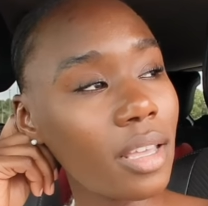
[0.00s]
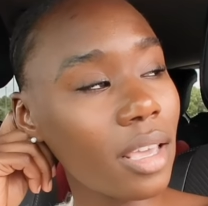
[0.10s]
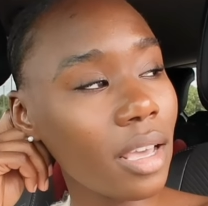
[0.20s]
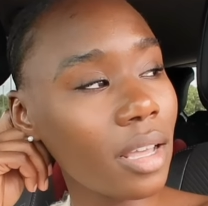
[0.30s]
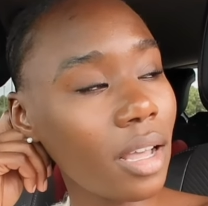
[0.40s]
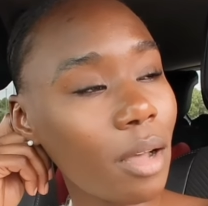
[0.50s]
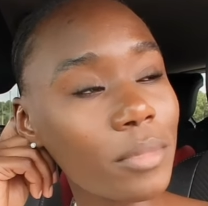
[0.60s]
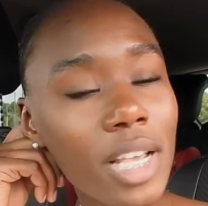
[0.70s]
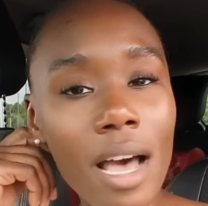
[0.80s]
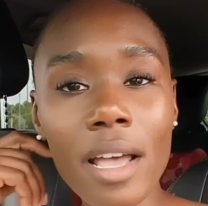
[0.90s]
yeah,
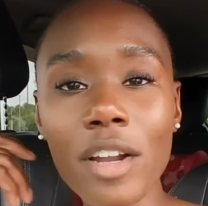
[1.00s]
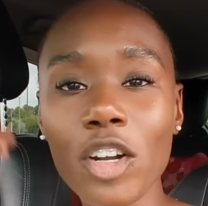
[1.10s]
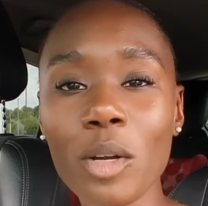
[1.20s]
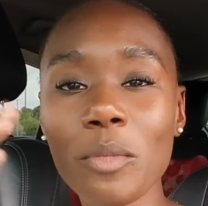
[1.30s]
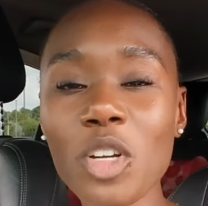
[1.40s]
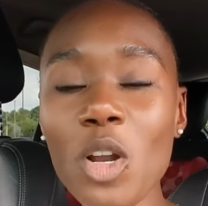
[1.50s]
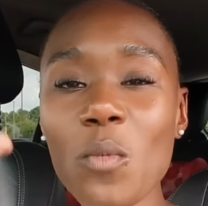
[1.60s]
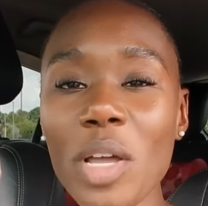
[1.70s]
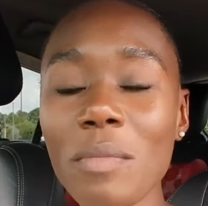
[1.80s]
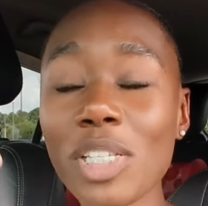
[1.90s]
I'm tired and I'm trying
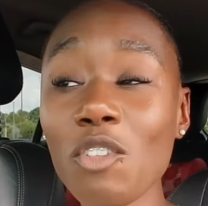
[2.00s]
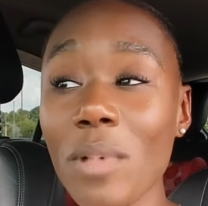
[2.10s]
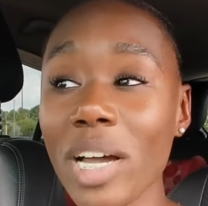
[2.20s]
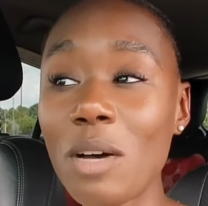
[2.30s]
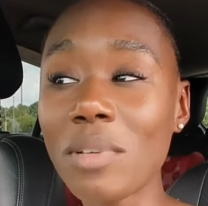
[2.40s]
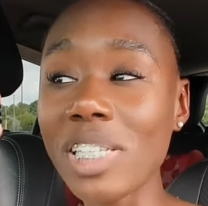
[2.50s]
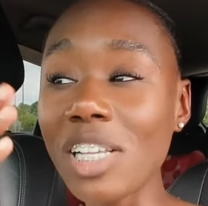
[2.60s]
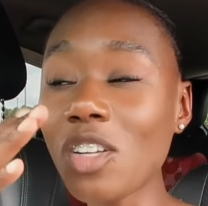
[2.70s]
to wake myself back up because I